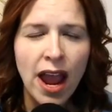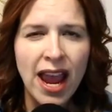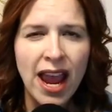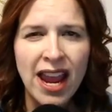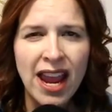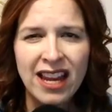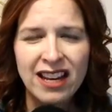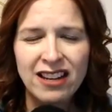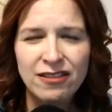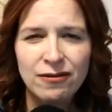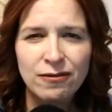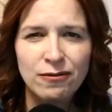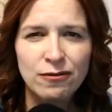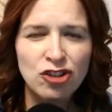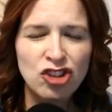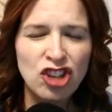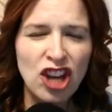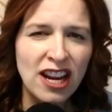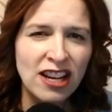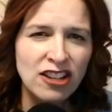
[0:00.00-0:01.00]
It
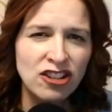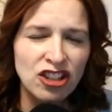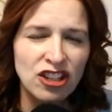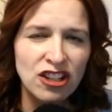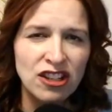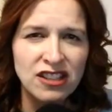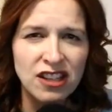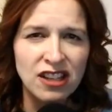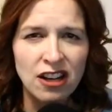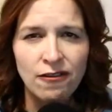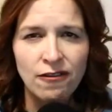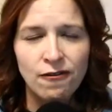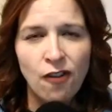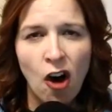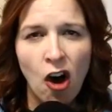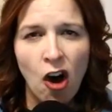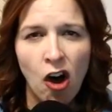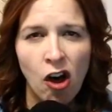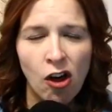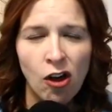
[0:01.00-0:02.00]
changes and
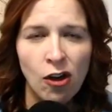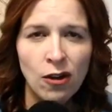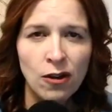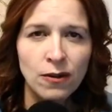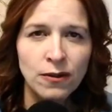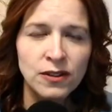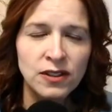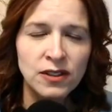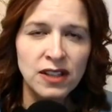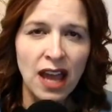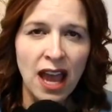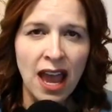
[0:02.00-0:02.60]
evolves